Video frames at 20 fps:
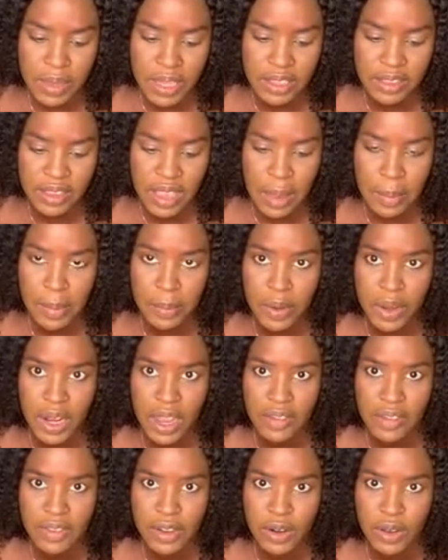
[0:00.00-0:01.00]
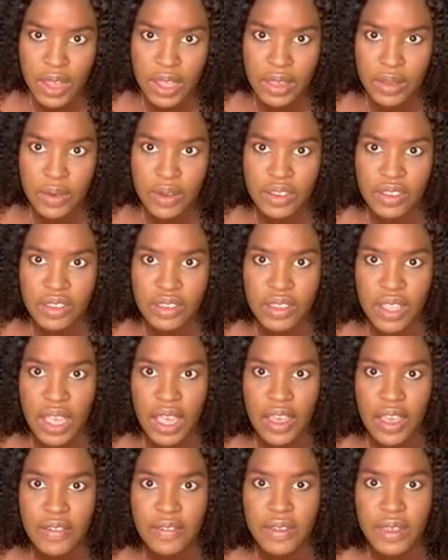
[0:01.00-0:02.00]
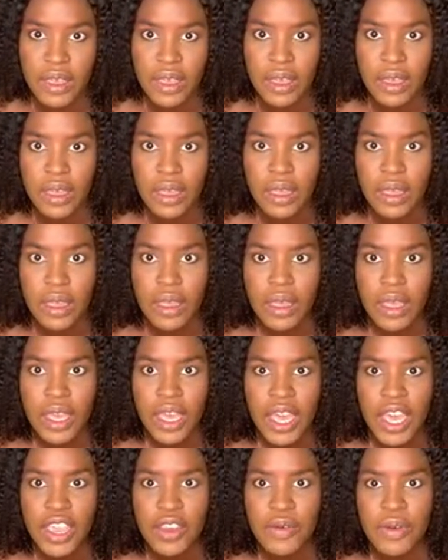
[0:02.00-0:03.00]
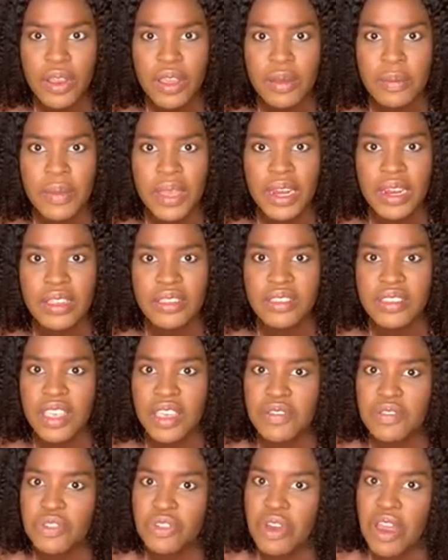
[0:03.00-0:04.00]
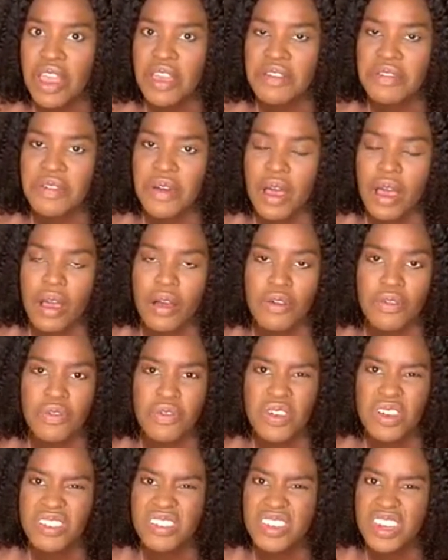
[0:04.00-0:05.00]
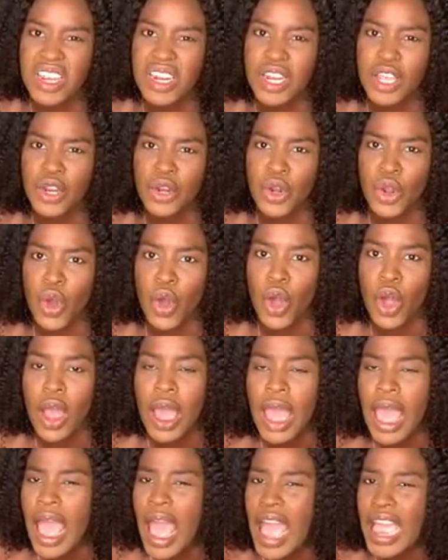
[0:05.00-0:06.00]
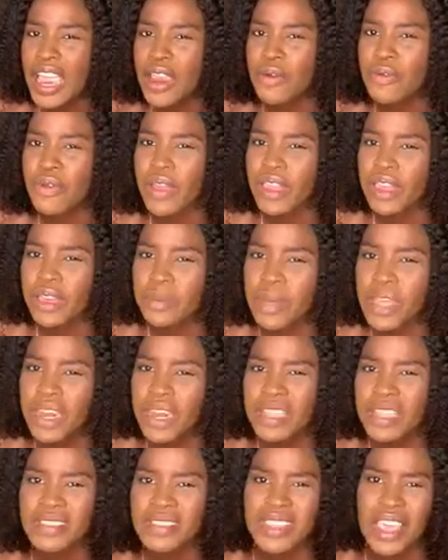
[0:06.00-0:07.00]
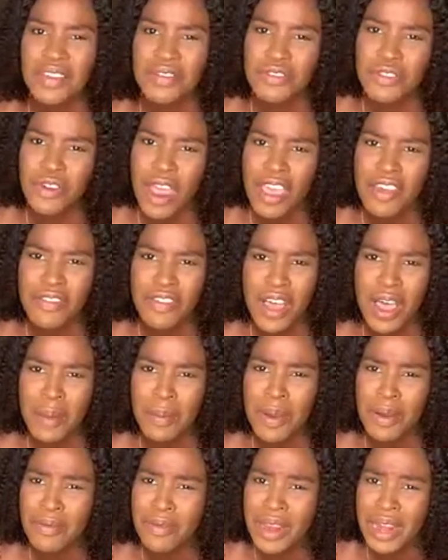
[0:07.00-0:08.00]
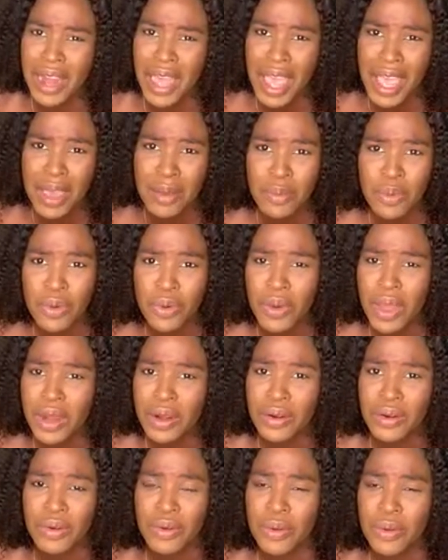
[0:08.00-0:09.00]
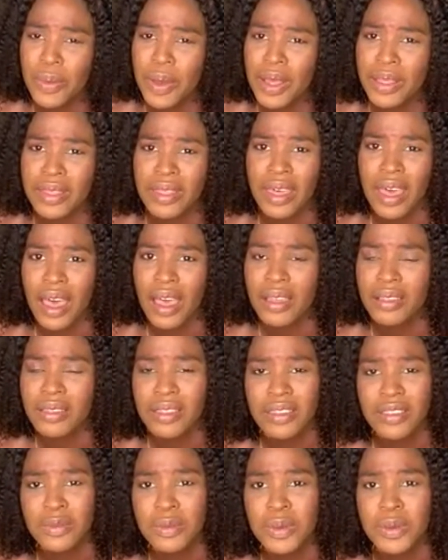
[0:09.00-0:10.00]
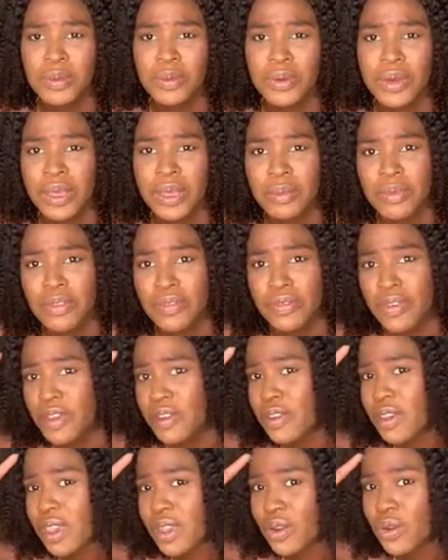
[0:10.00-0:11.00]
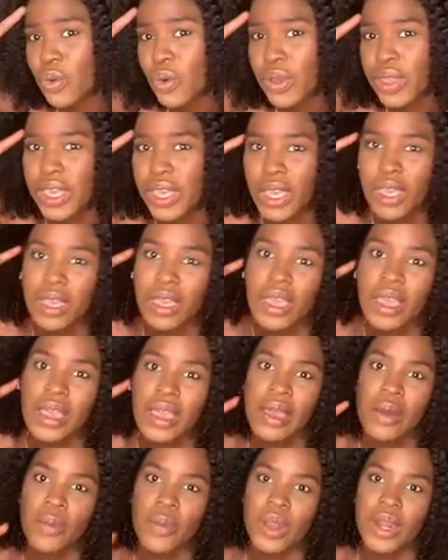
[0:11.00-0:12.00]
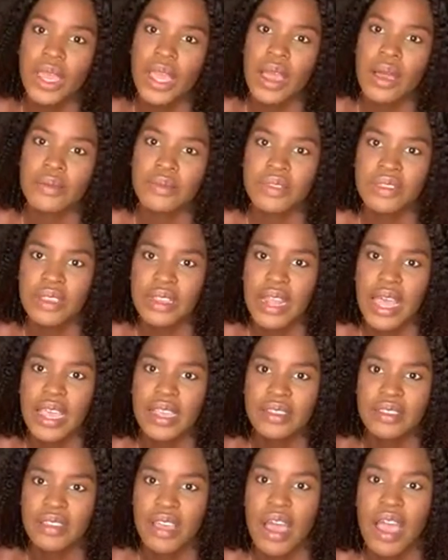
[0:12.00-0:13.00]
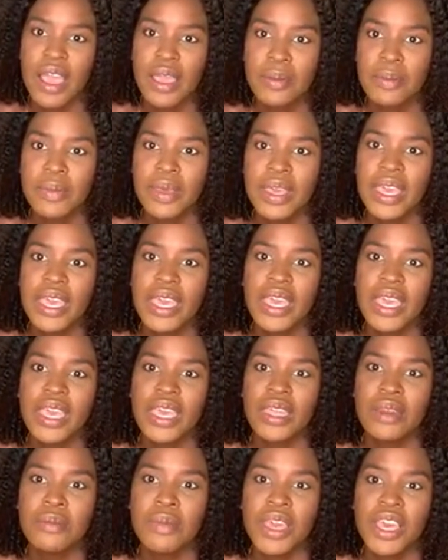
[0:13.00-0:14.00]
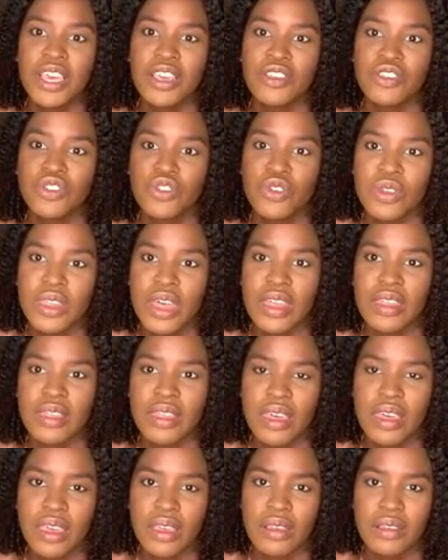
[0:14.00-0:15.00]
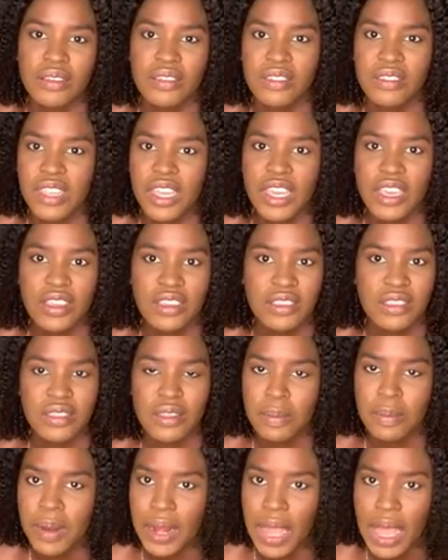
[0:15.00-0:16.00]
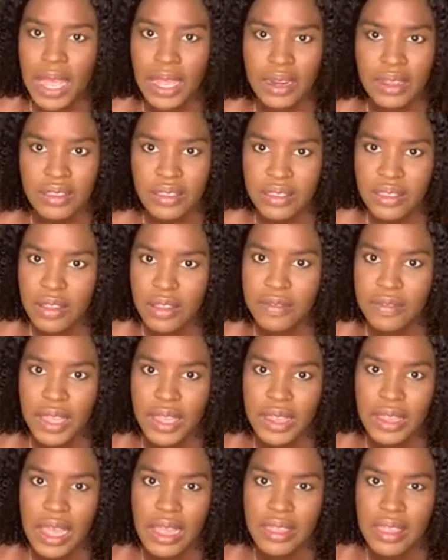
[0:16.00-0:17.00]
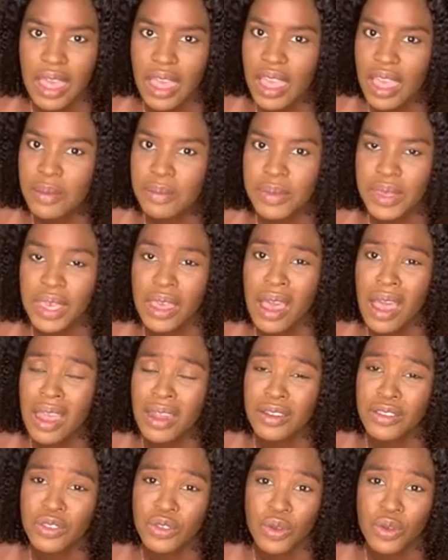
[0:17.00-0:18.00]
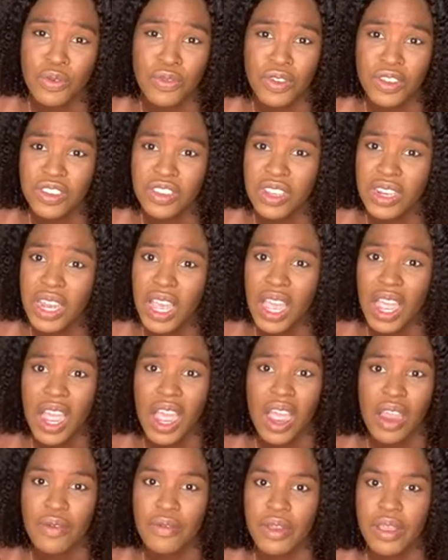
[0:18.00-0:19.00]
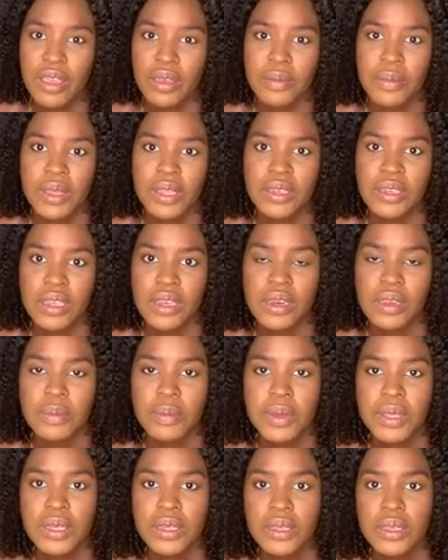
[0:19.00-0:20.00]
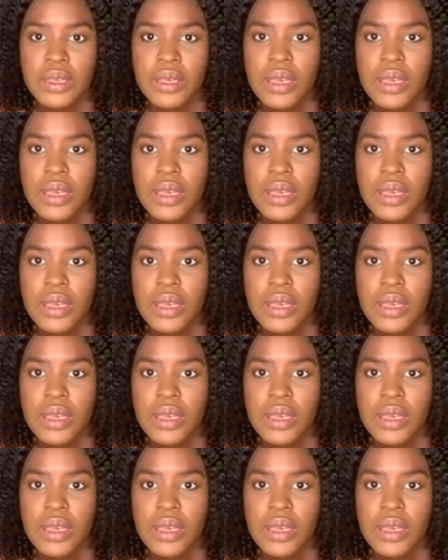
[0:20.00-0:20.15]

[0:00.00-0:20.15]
In the meantime, I'm going to have a look at the questions I have here. Can you recommend a safe driver? Unfortunately not. I can recommend a safe driver, but reliable, I don't know about that. These people can be very annoying when it comes to like timing and making sure that they're sticking to the plan and stuff like that. That can be hard. So unfortunately, I can't recommend anybody.